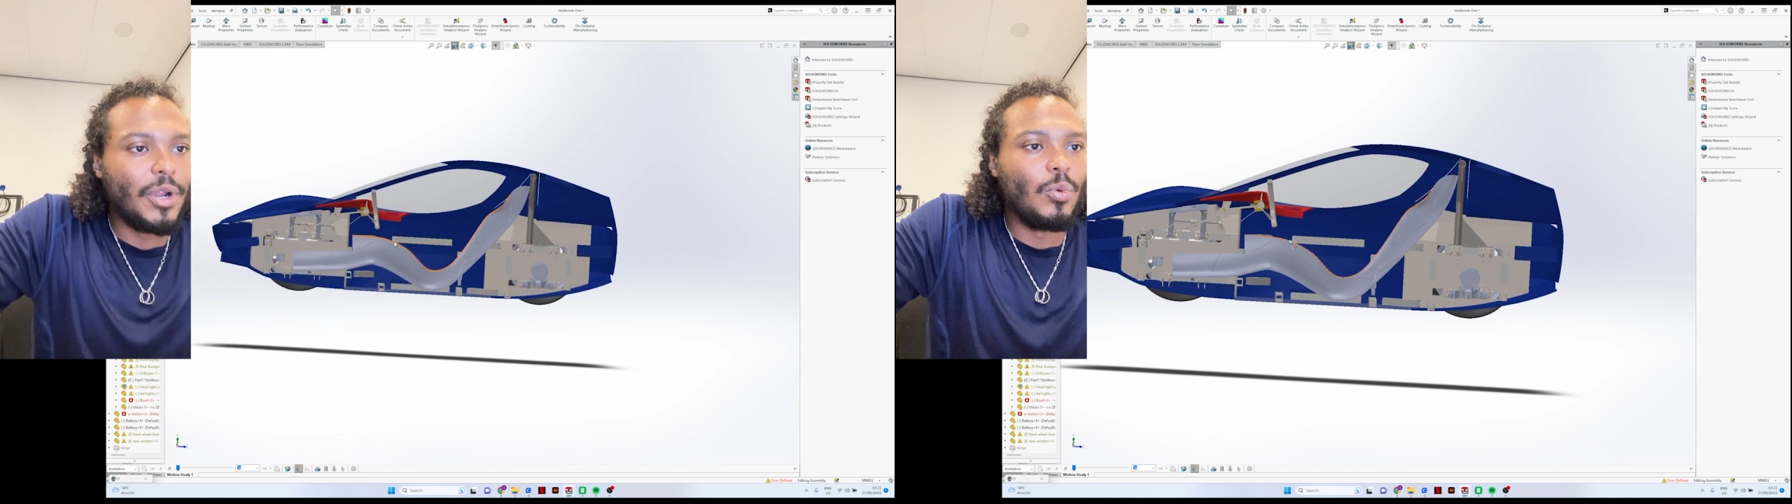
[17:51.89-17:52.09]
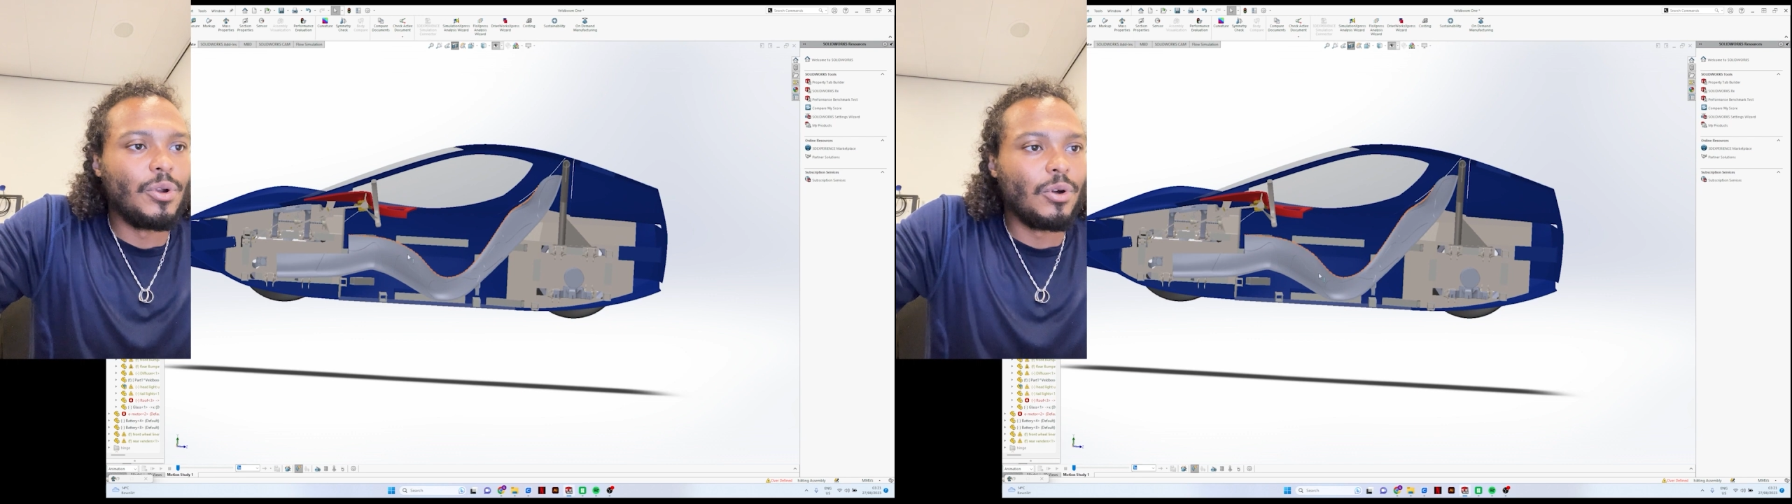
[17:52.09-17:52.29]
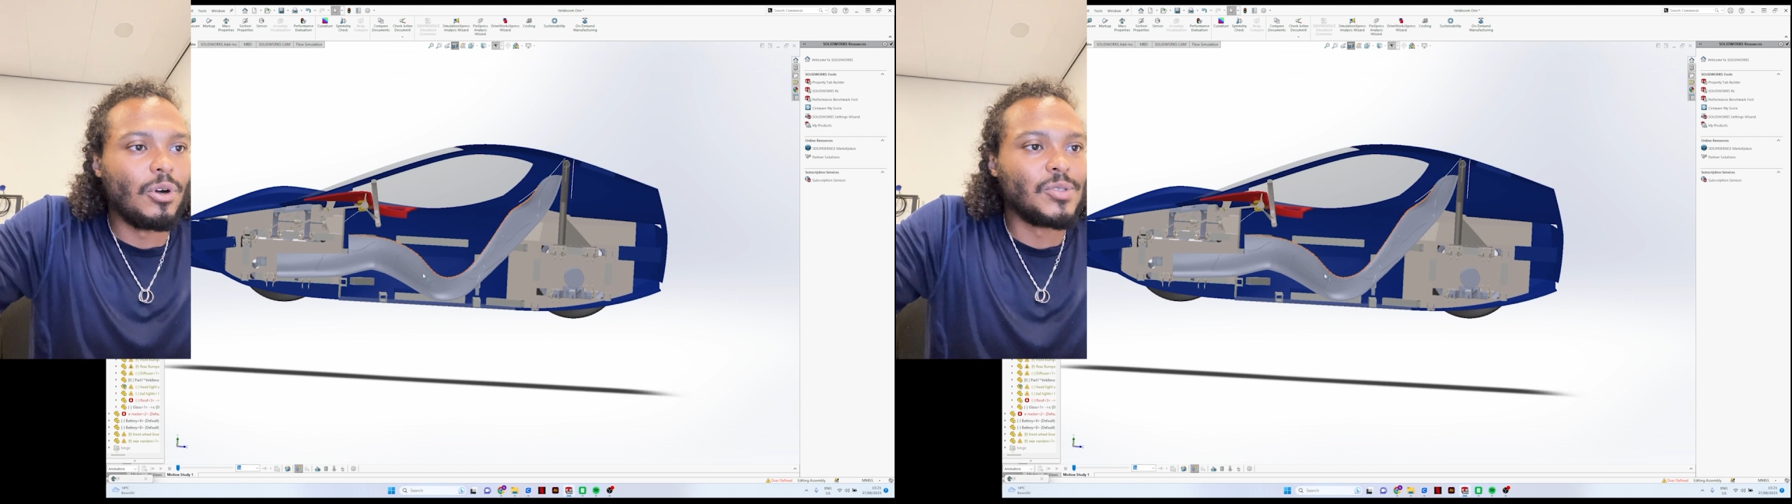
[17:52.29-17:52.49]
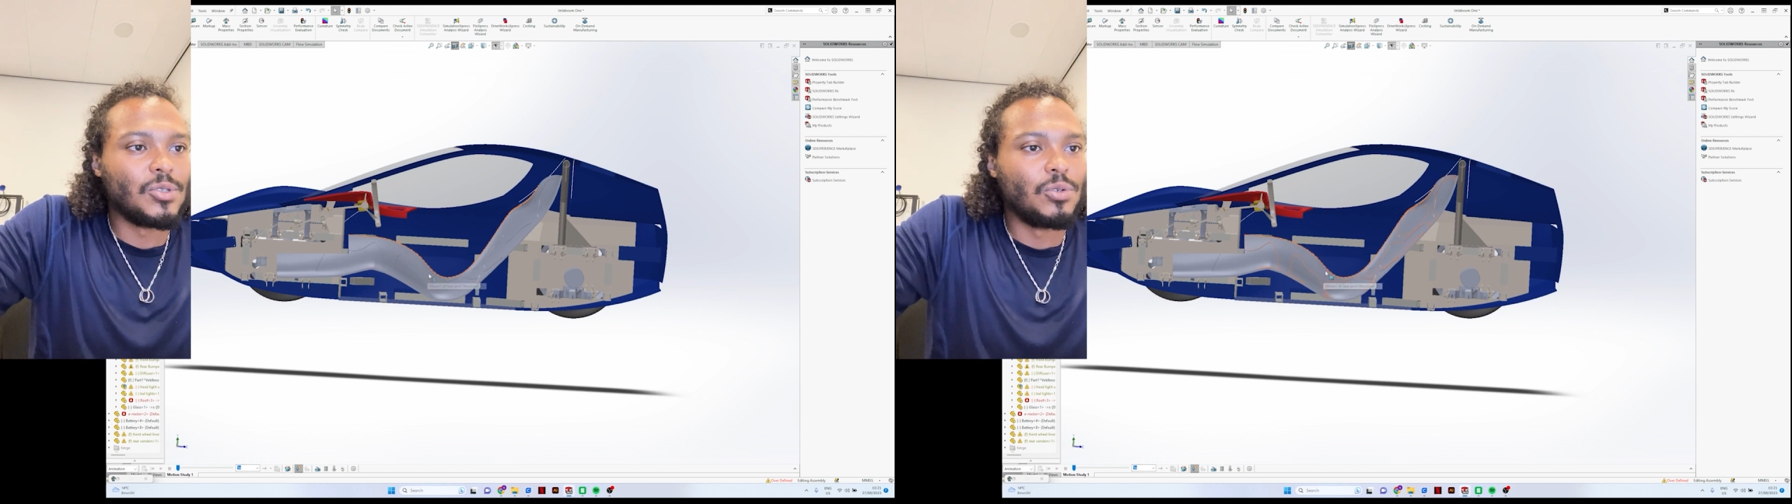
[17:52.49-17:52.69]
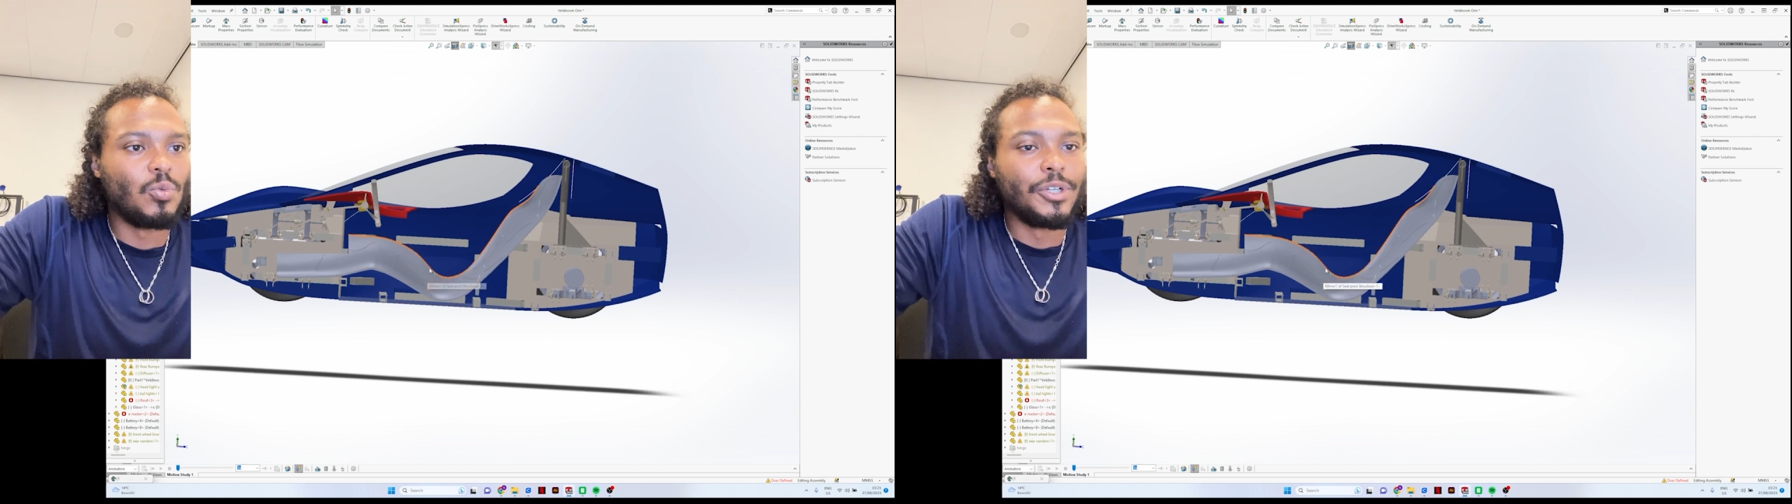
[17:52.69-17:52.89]
I would
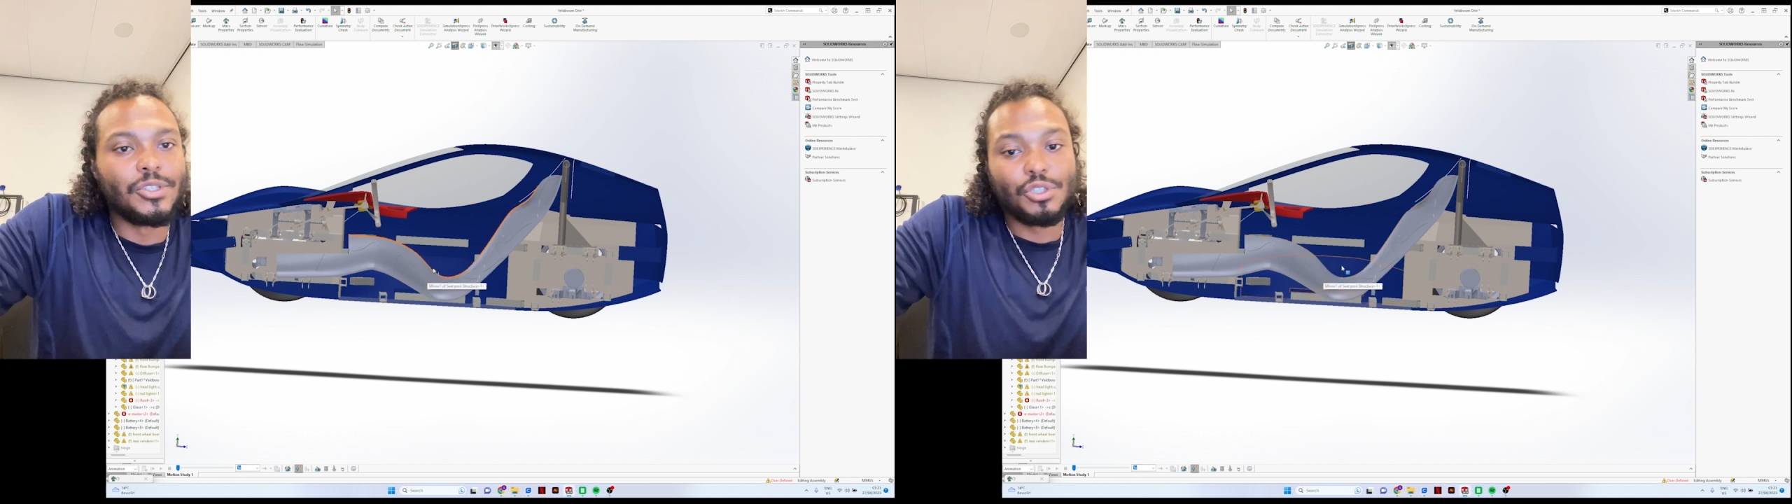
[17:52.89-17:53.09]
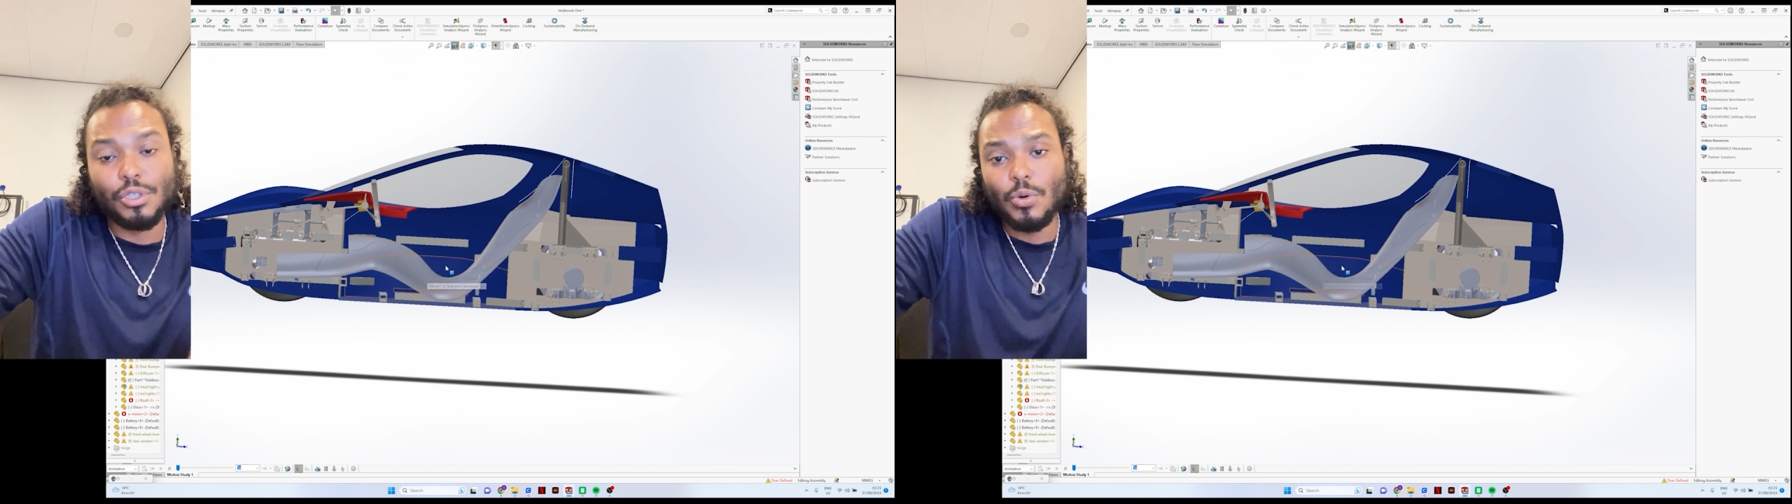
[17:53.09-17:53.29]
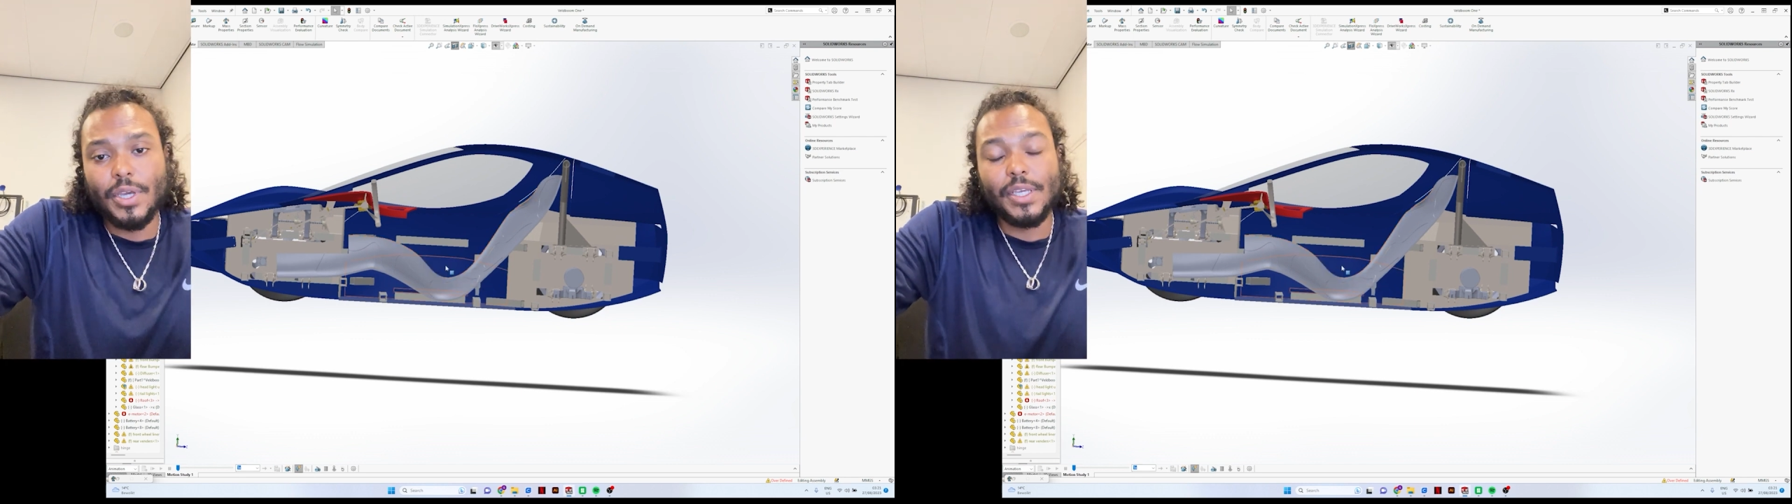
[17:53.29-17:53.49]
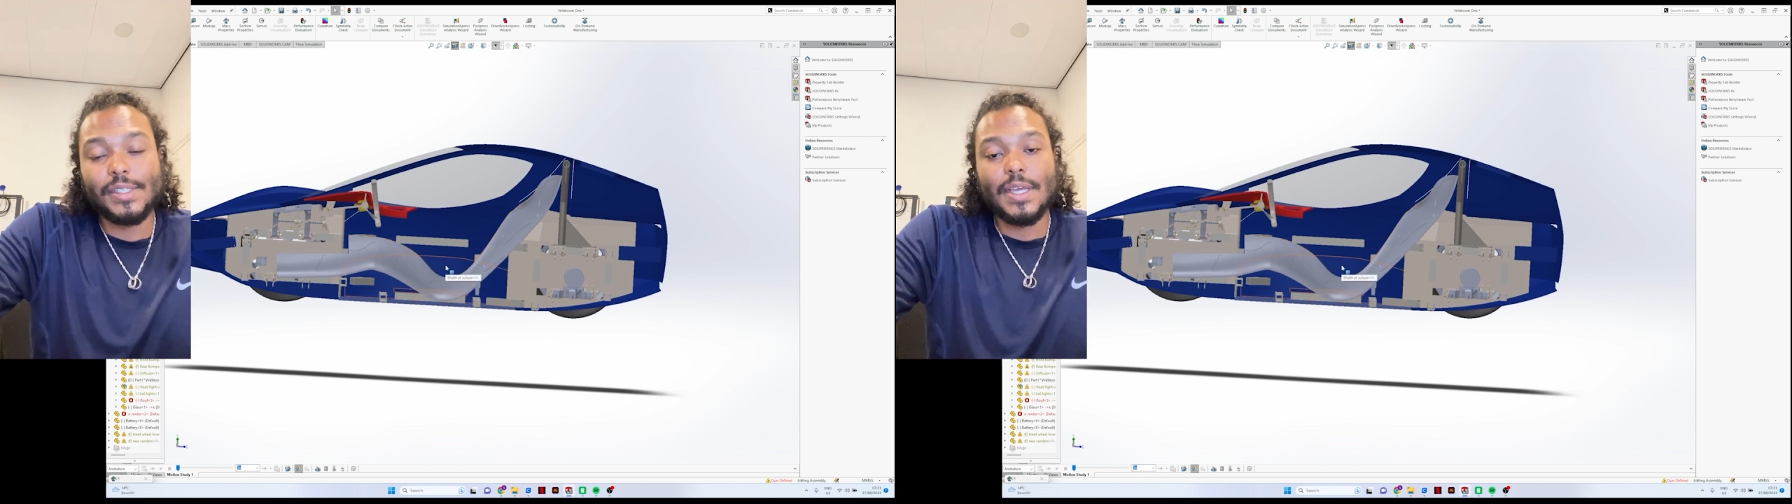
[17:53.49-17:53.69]
also wanted to showcase,